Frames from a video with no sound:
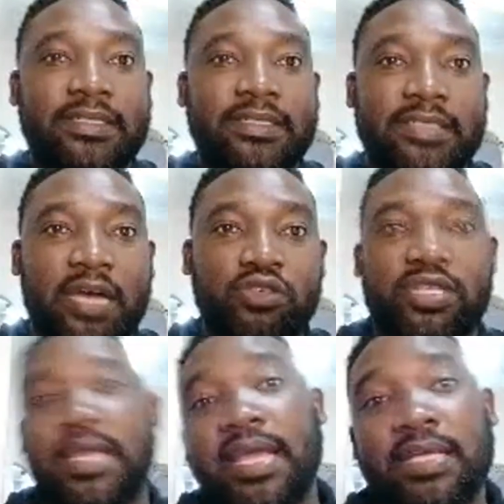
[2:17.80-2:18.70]
down
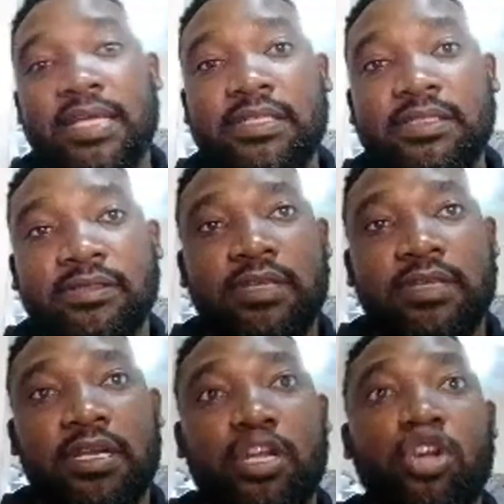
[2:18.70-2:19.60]
triangle.
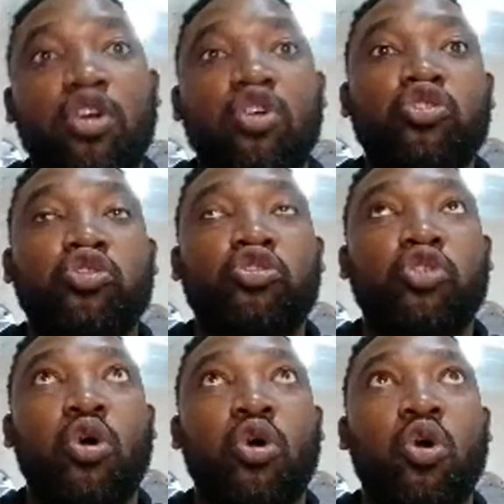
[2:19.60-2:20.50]

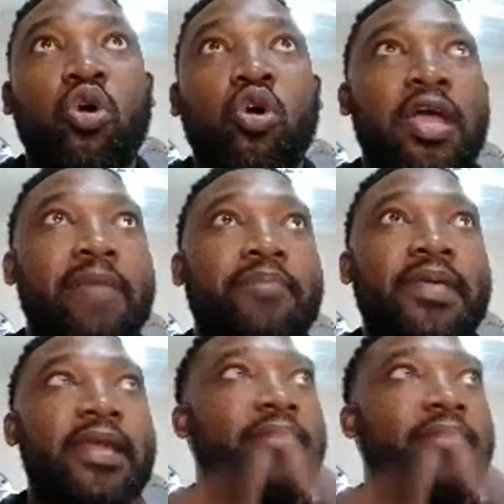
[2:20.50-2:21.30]
Or a pyramid,